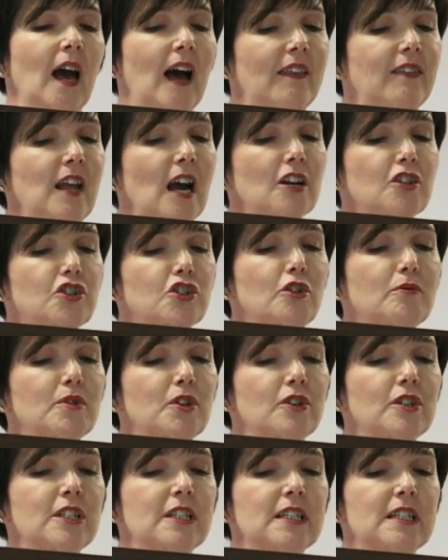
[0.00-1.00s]
And the article
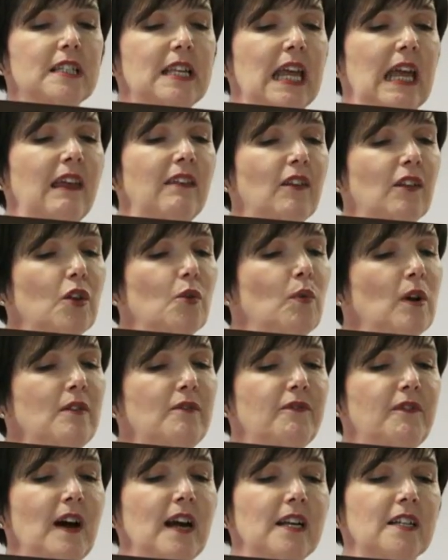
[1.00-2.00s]
went on to say that the one
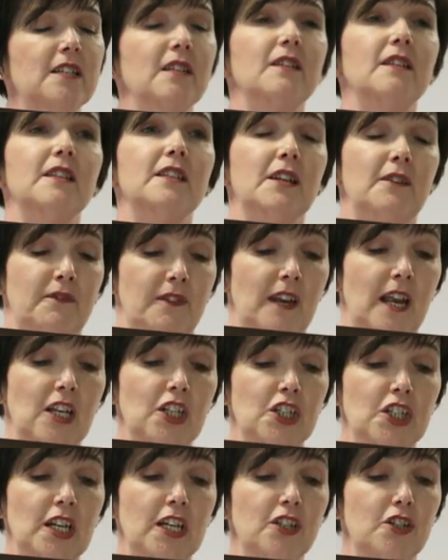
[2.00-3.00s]
factor that
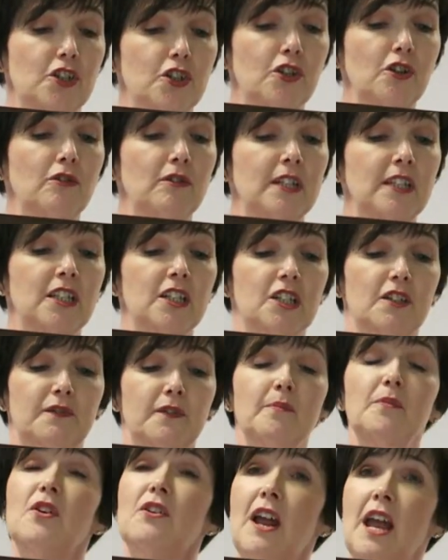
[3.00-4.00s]
differentiates school leaders
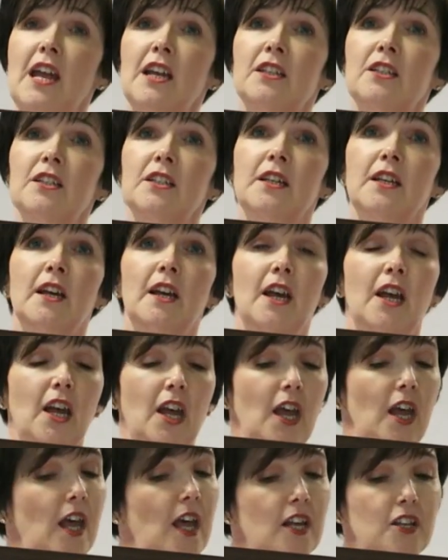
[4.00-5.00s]
from the rest
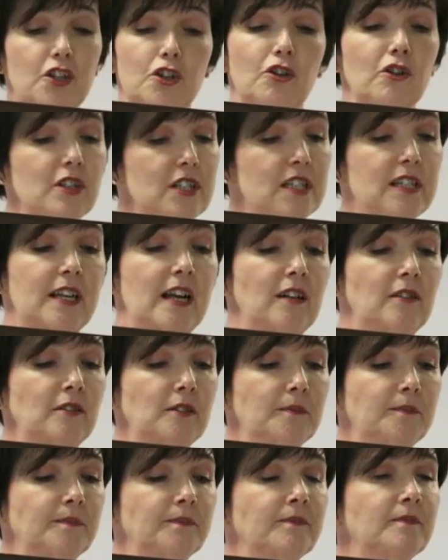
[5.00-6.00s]
is not
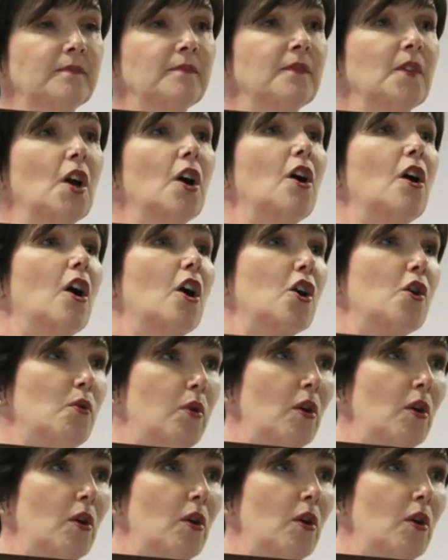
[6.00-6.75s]
skill or